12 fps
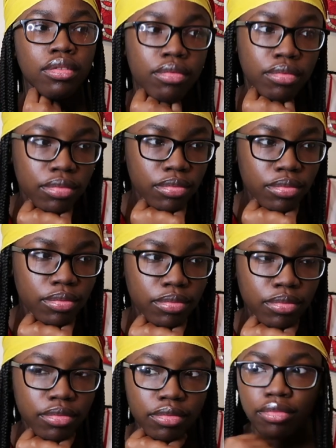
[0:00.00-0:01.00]

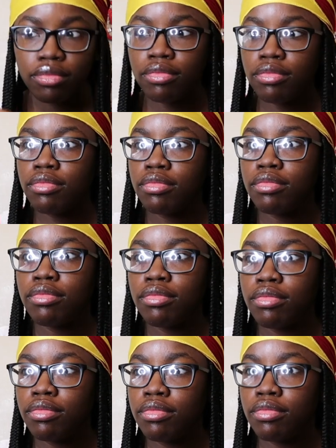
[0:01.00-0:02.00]

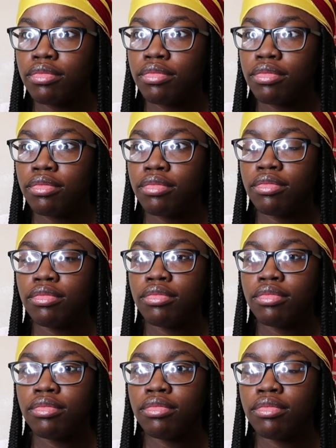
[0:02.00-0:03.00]

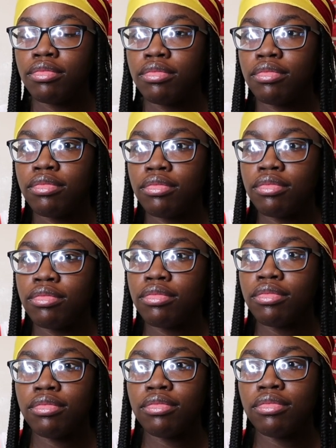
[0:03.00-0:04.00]

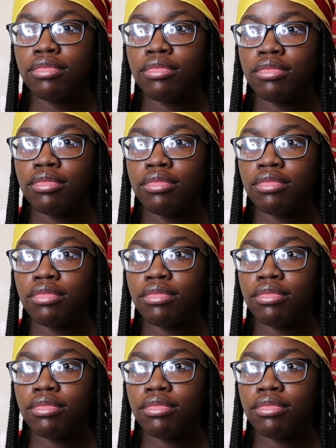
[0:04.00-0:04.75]
(silence)